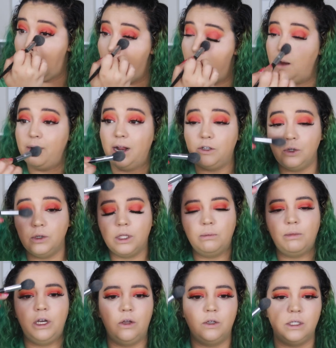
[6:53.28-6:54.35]
And I'm not doing like
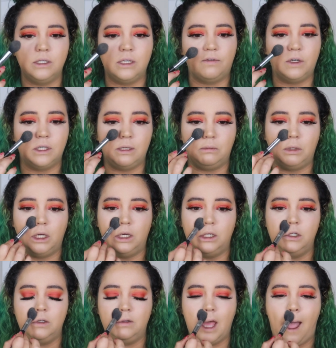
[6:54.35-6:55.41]
my nose and stuff because I'm gonna
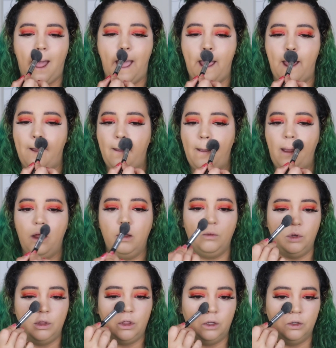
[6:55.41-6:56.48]
do that
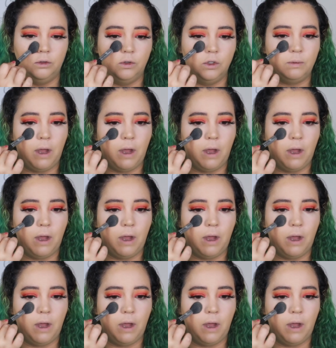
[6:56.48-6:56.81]
with the loose